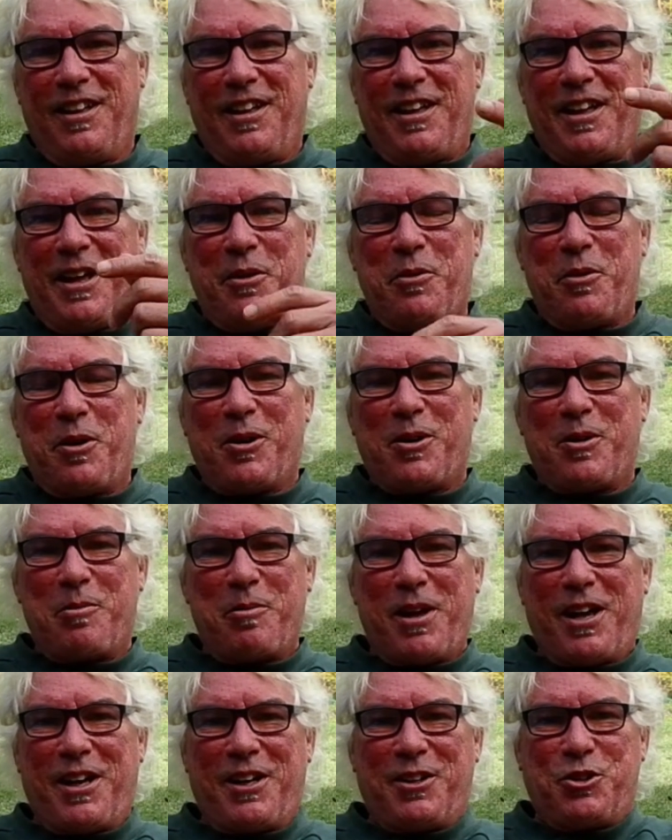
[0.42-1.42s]
Hey, welcome
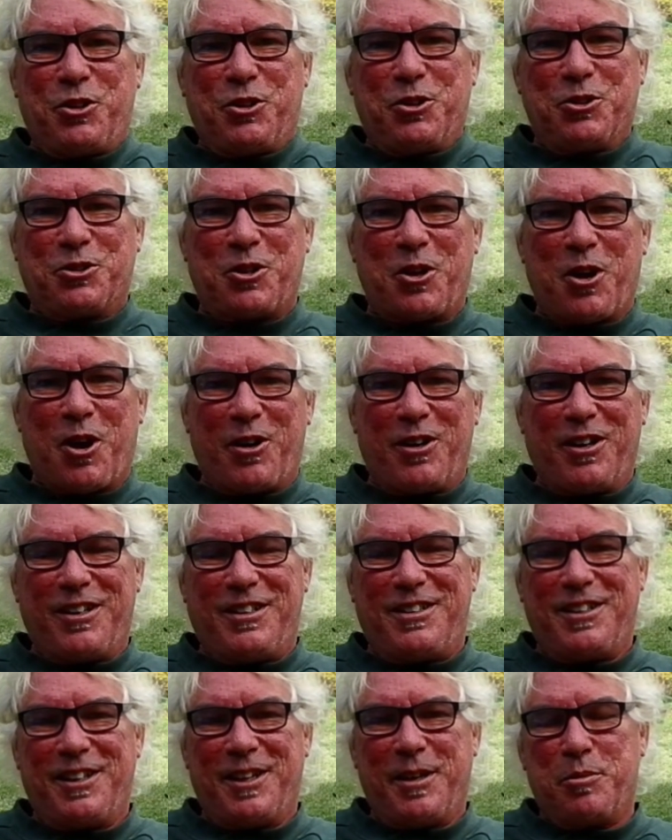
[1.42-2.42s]
back to Jules Gardening
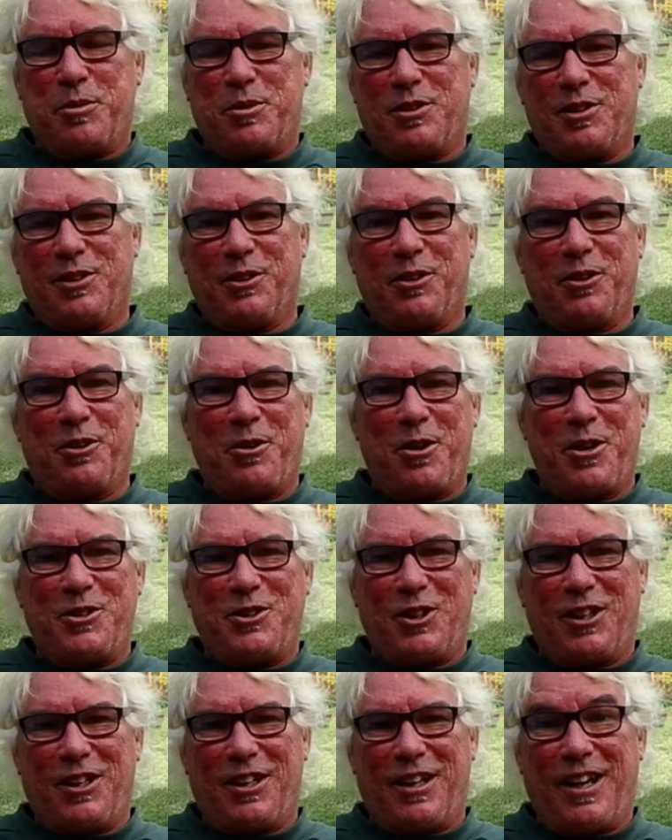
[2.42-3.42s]
Tips. A little
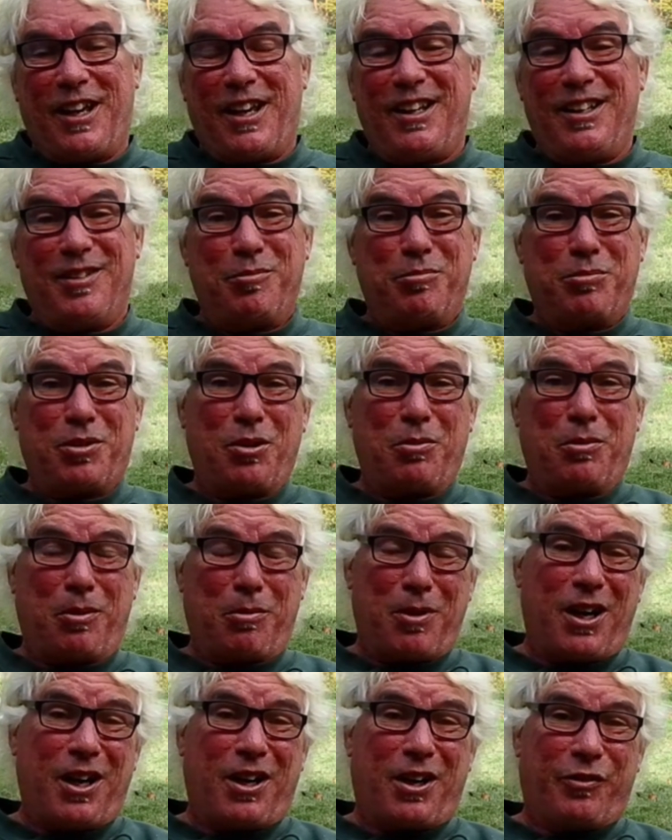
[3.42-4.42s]
noisy today, broke my
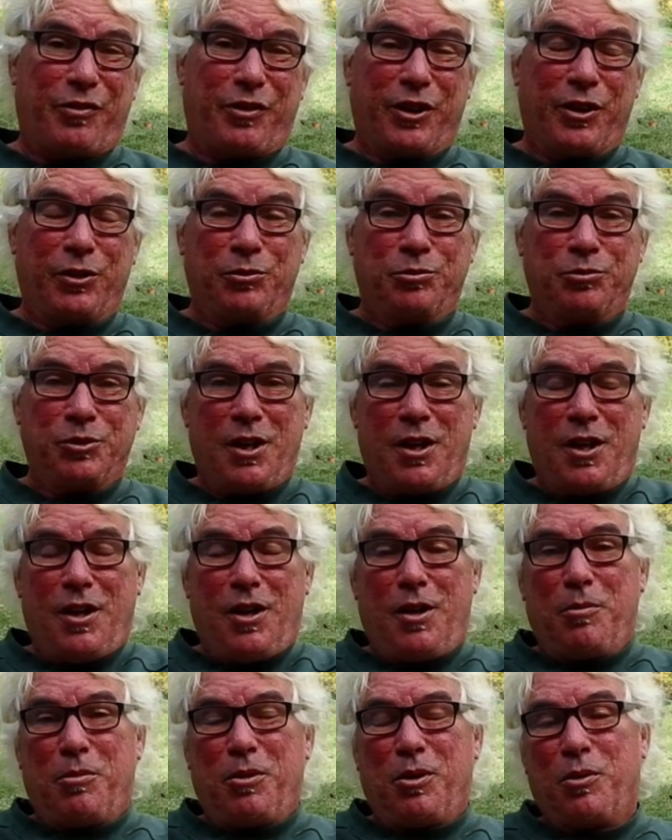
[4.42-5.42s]
microphone.
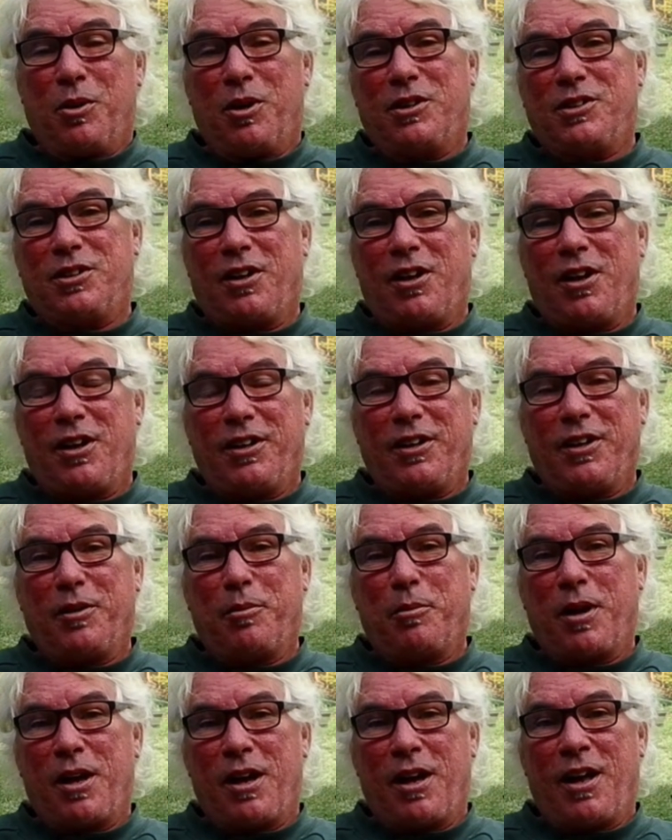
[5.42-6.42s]
But we're talking
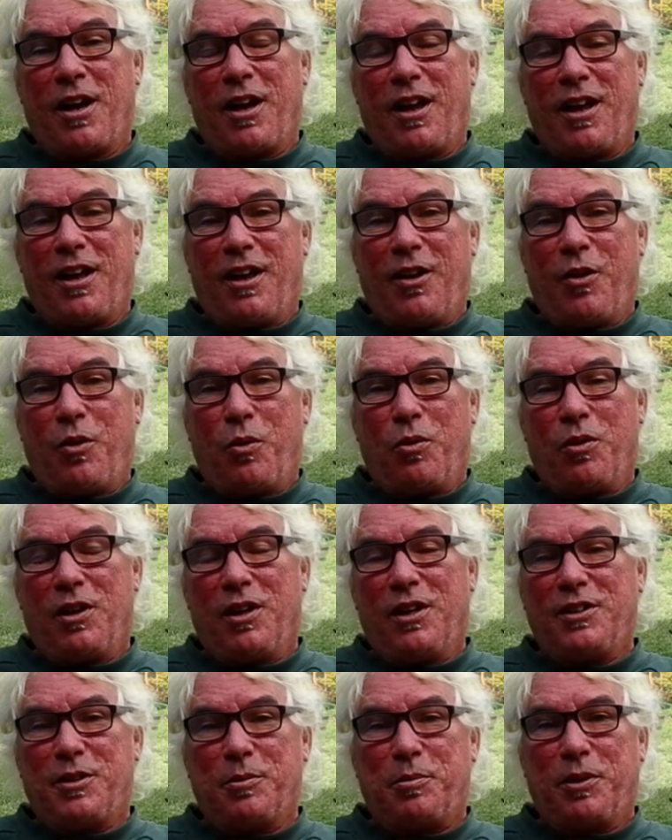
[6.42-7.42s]
about
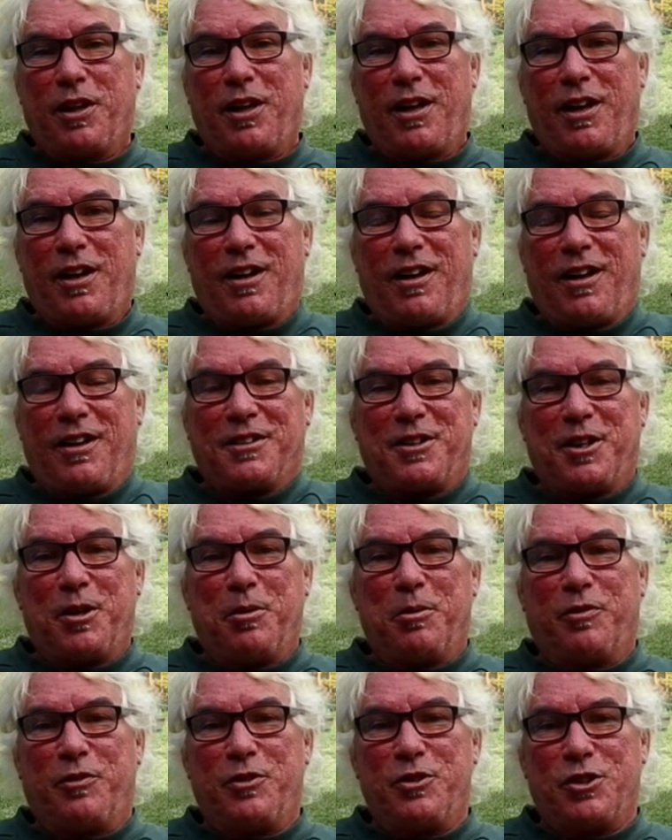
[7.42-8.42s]
what to plant in
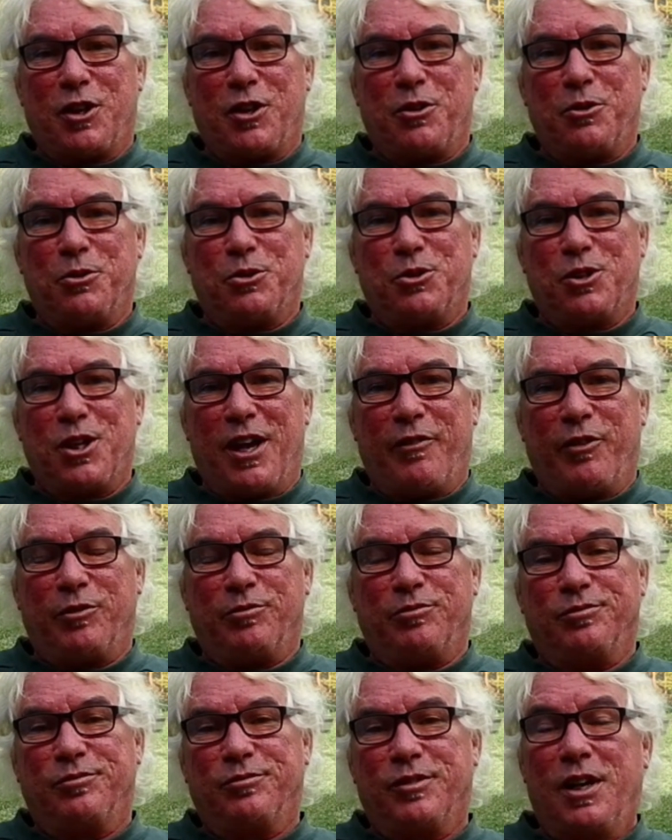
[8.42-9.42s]
October for Zone 7.
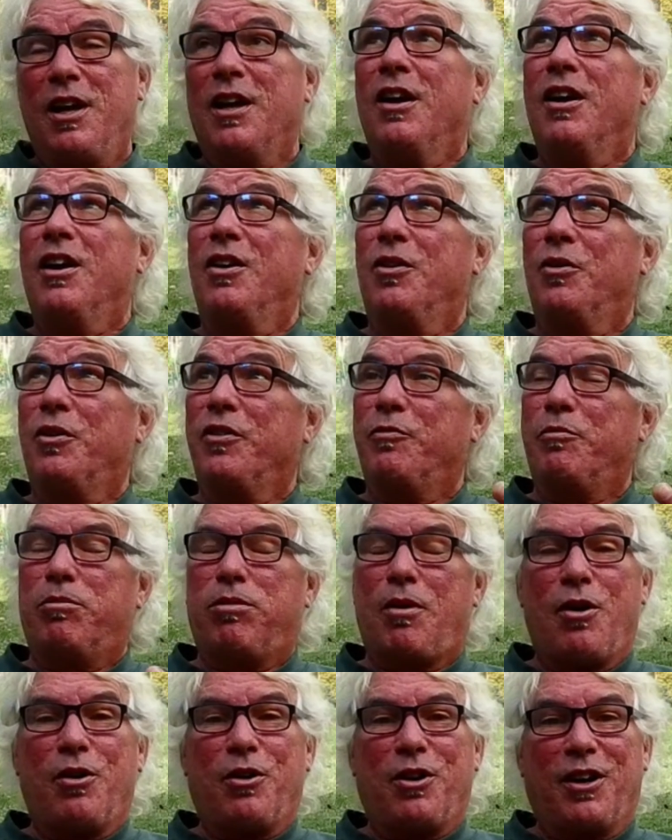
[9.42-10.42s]
We've
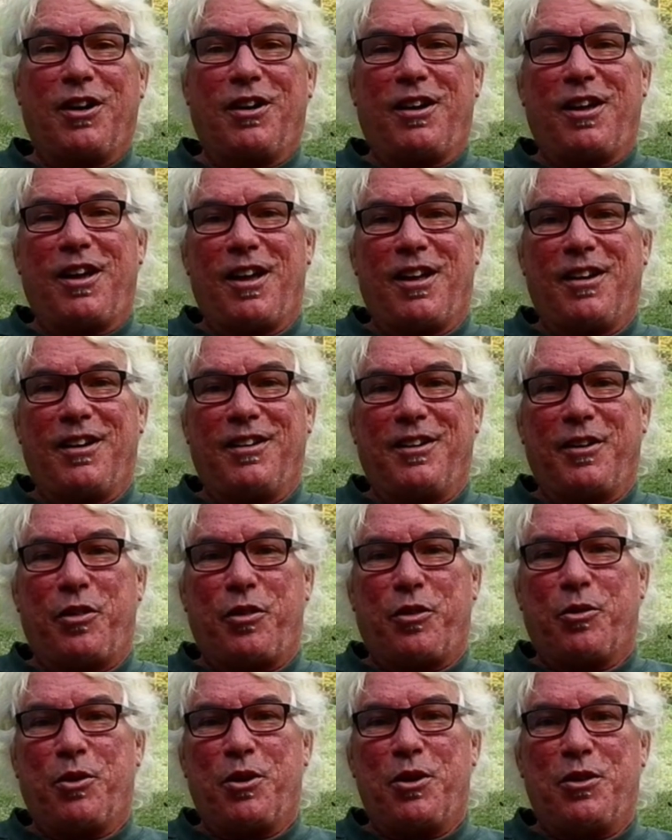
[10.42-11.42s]
broken it down into
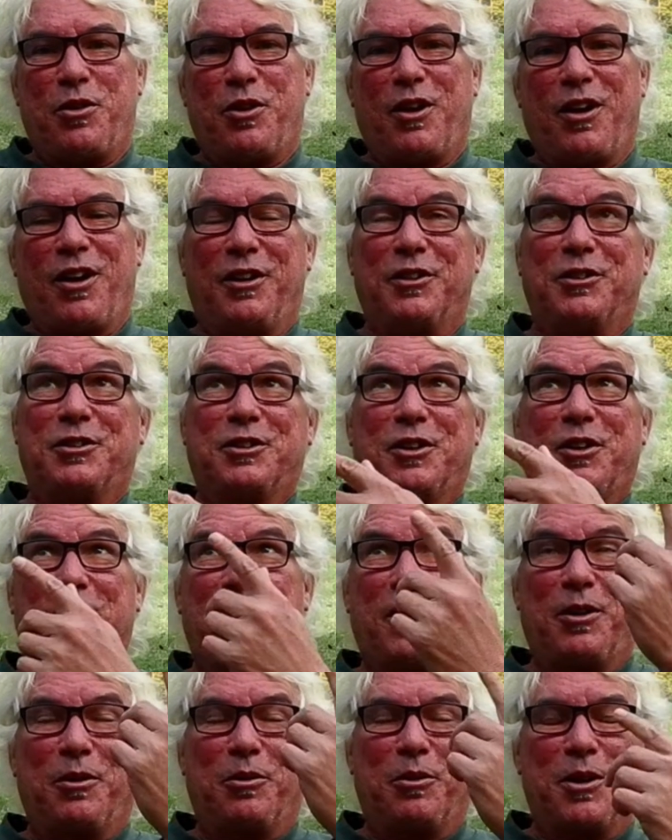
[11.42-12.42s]
three things.
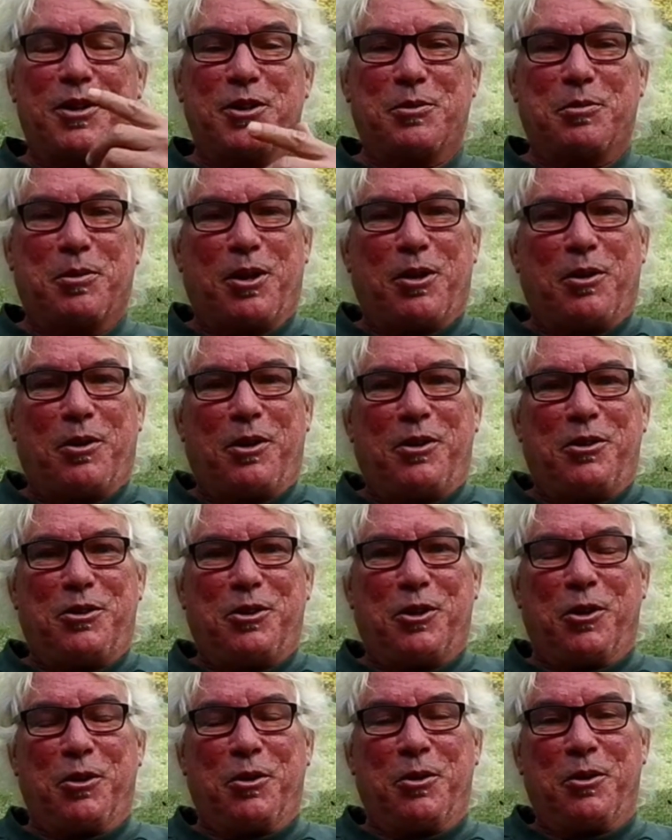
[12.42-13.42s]
Sorry, the wind's blowing too.